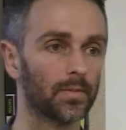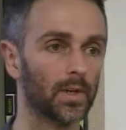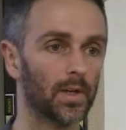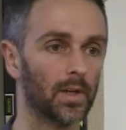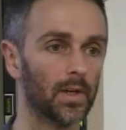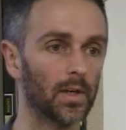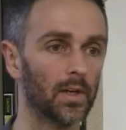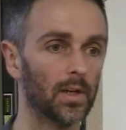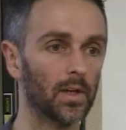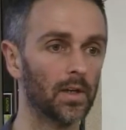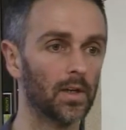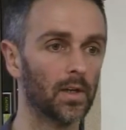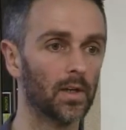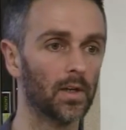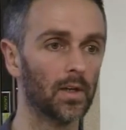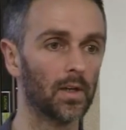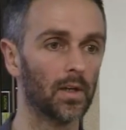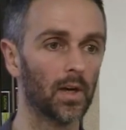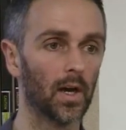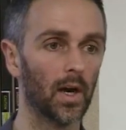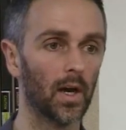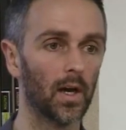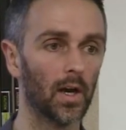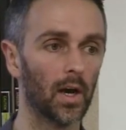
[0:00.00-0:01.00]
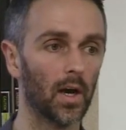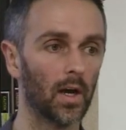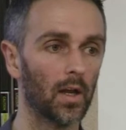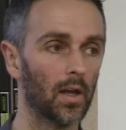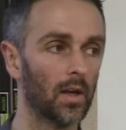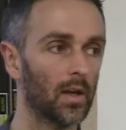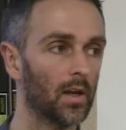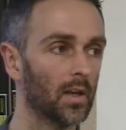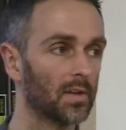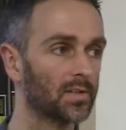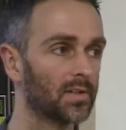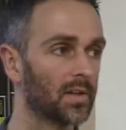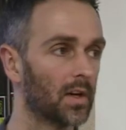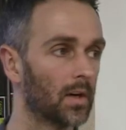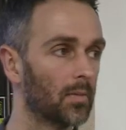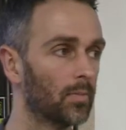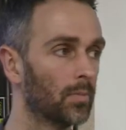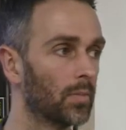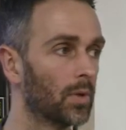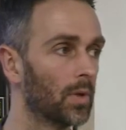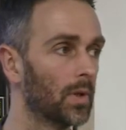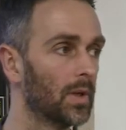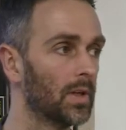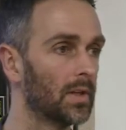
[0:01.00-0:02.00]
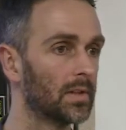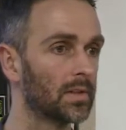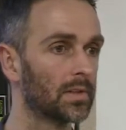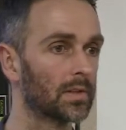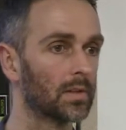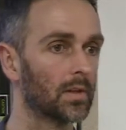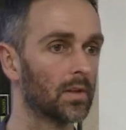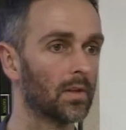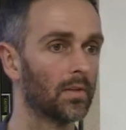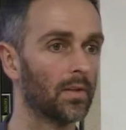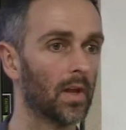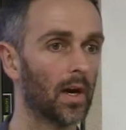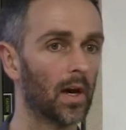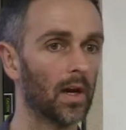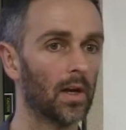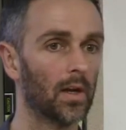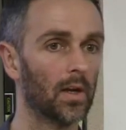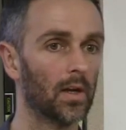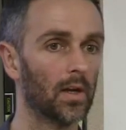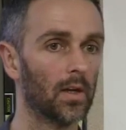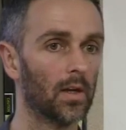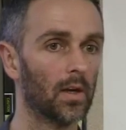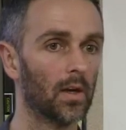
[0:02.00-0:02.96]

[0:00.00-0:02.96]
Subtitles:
in a certain place that